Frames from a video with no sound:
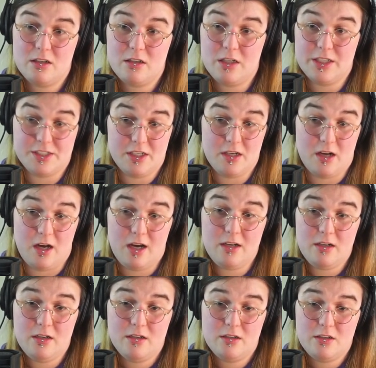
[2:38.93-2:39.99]
Is it
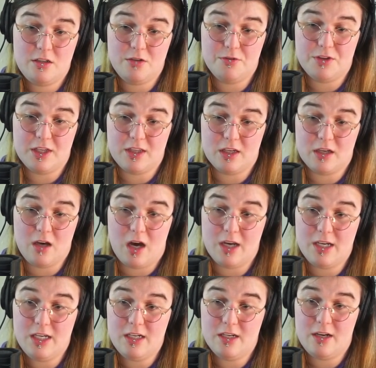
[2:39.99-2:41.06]
not? Do you think that
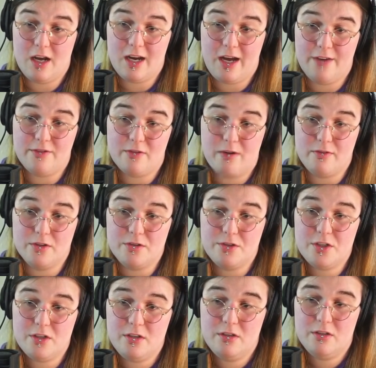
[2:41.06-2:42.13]
Gandhi did not have a revolution?